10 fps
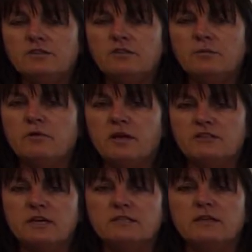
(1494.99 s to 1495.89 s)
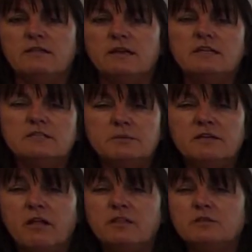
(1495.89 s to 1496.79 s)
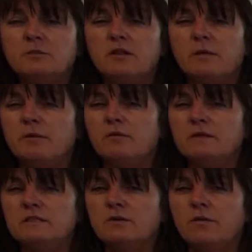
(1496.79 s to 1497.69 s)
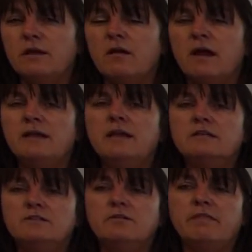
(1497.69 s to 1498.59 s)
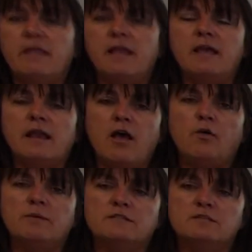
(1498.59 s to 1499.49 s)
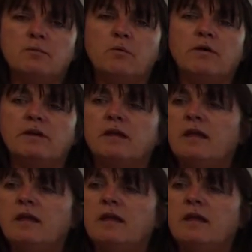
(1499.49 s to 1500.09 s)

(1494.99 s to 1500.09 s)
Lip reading: to the project. They need to be knowledgeable about what's going on so that they can help and support